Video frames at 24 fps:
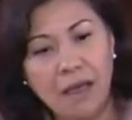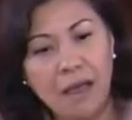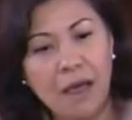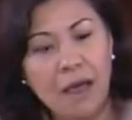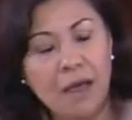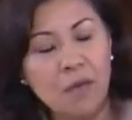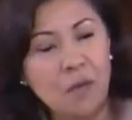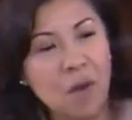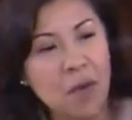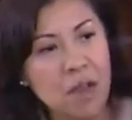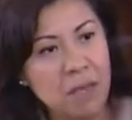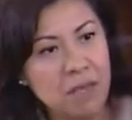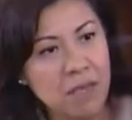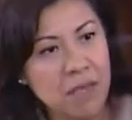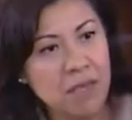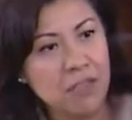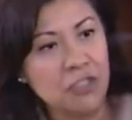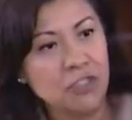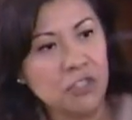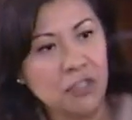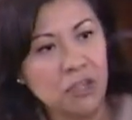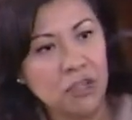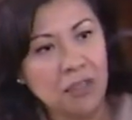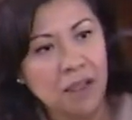I want to
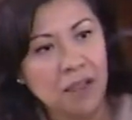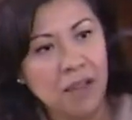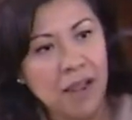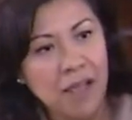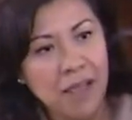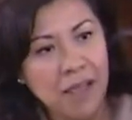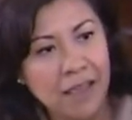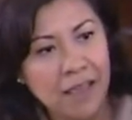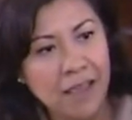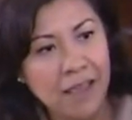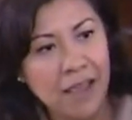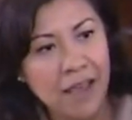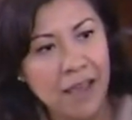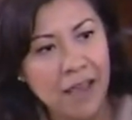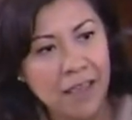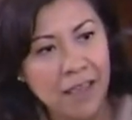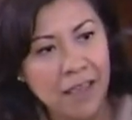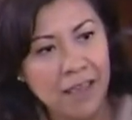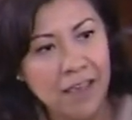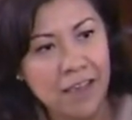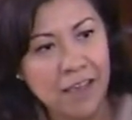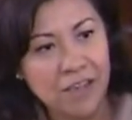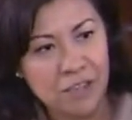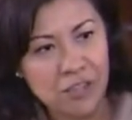make sure that
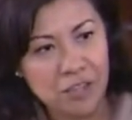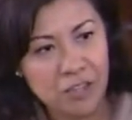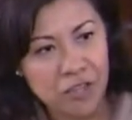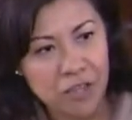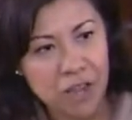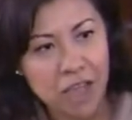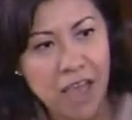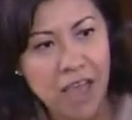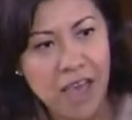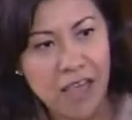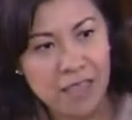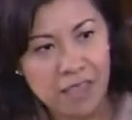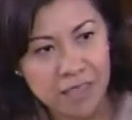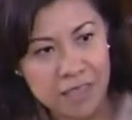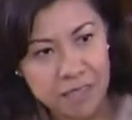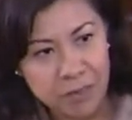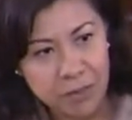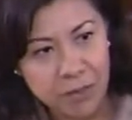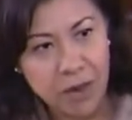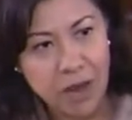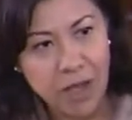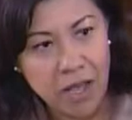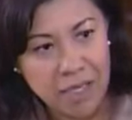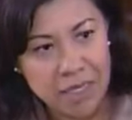I understand
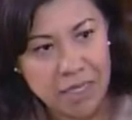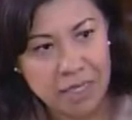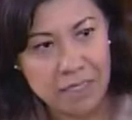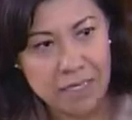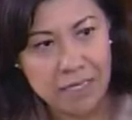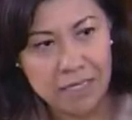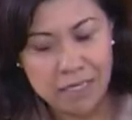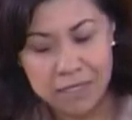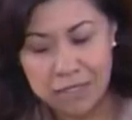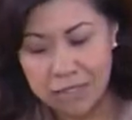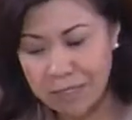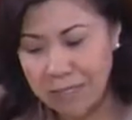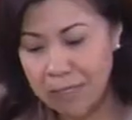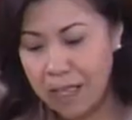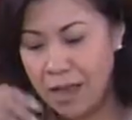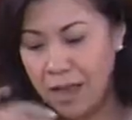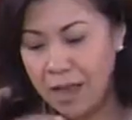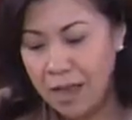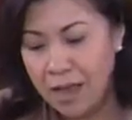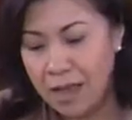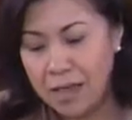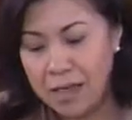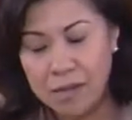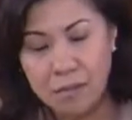this process.
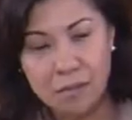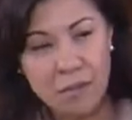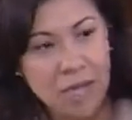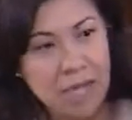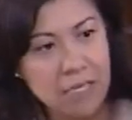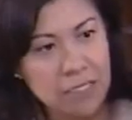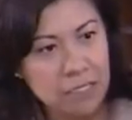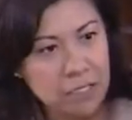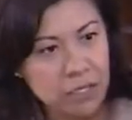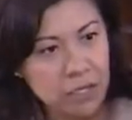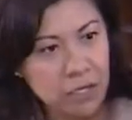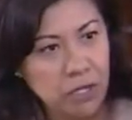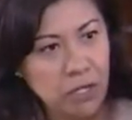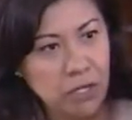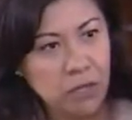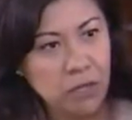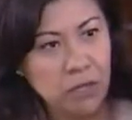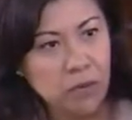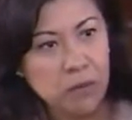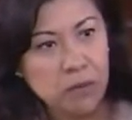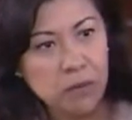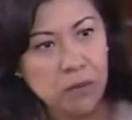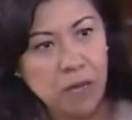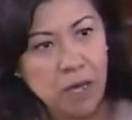As you
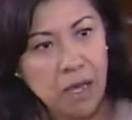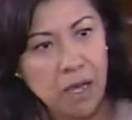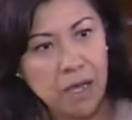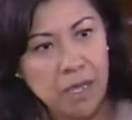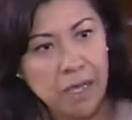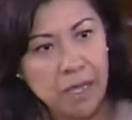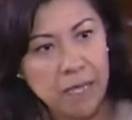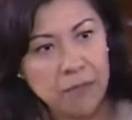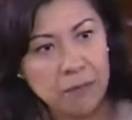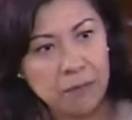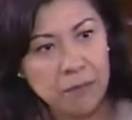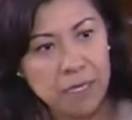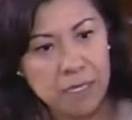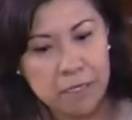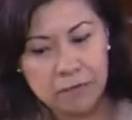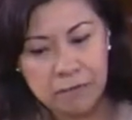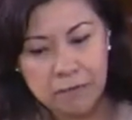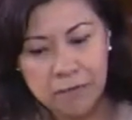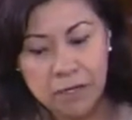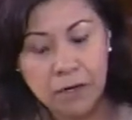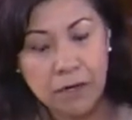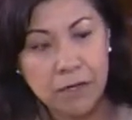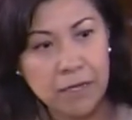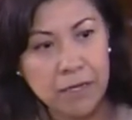know, I have
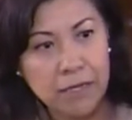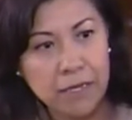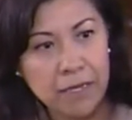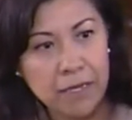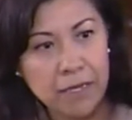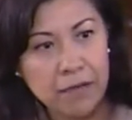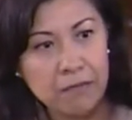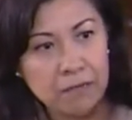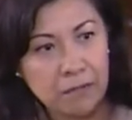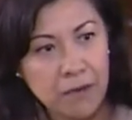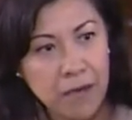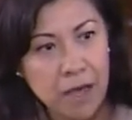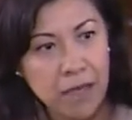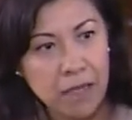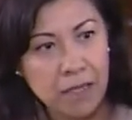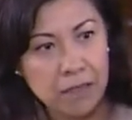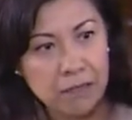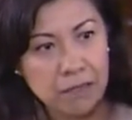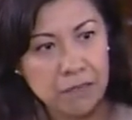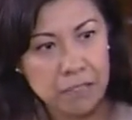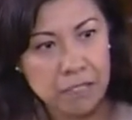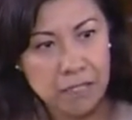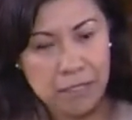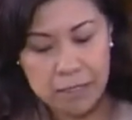been very
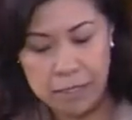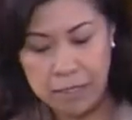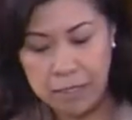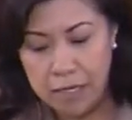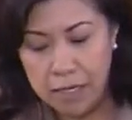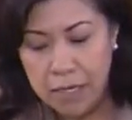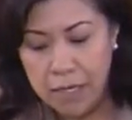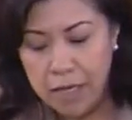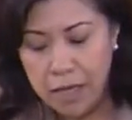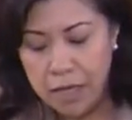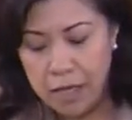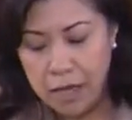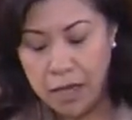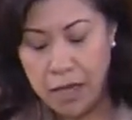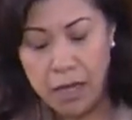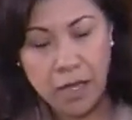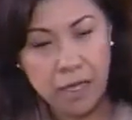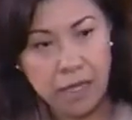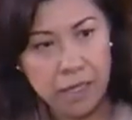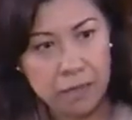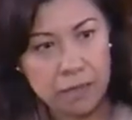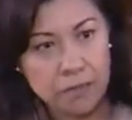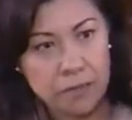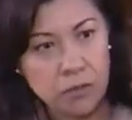involved in
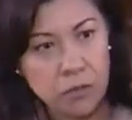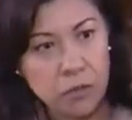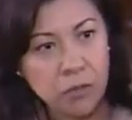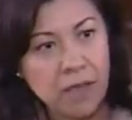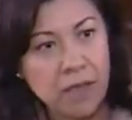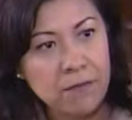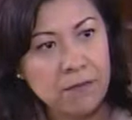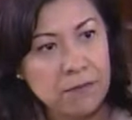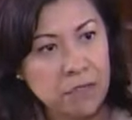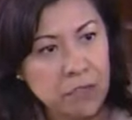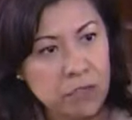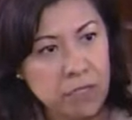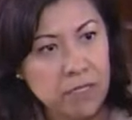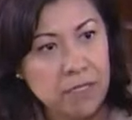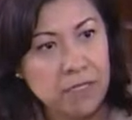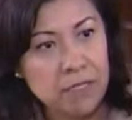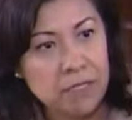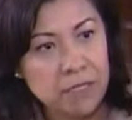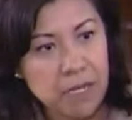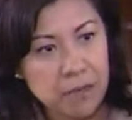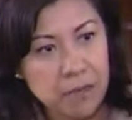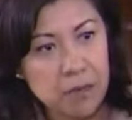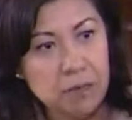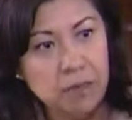the
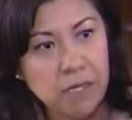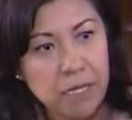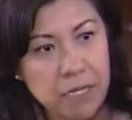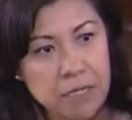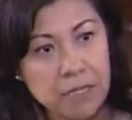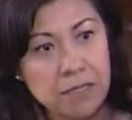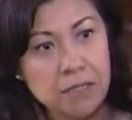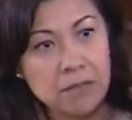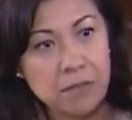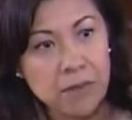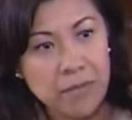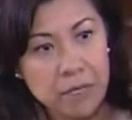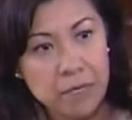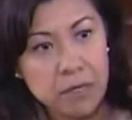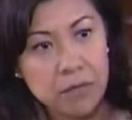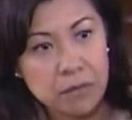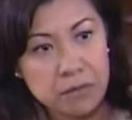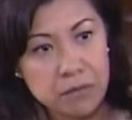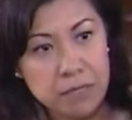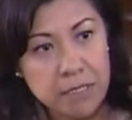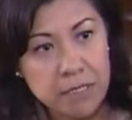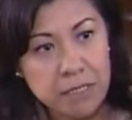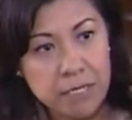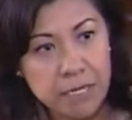refugees that were placed in my
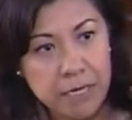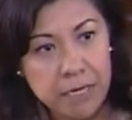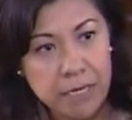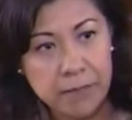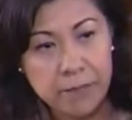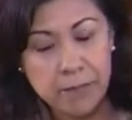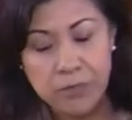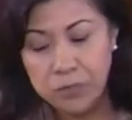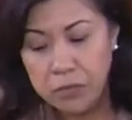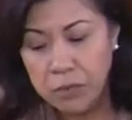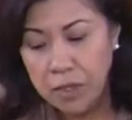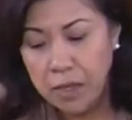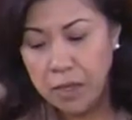home city.